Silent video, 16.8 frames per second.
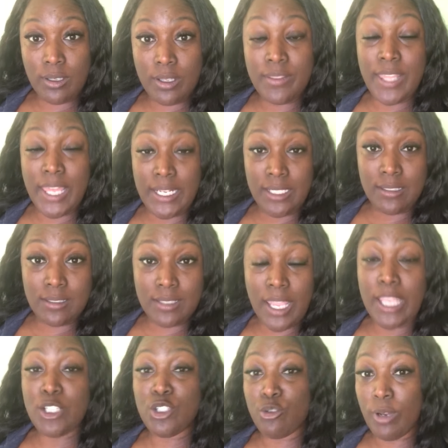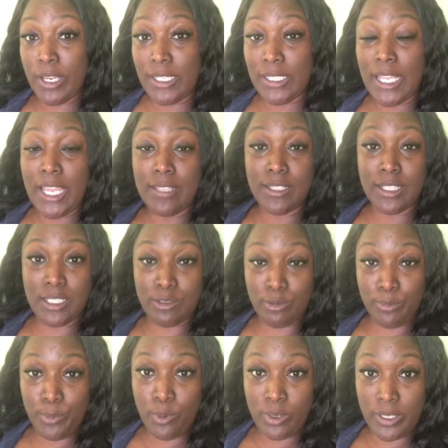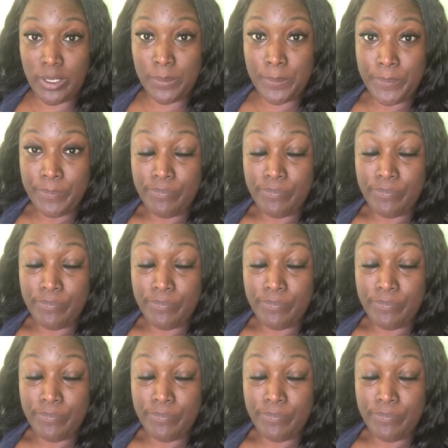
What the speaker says: that is a trade line that is reporting.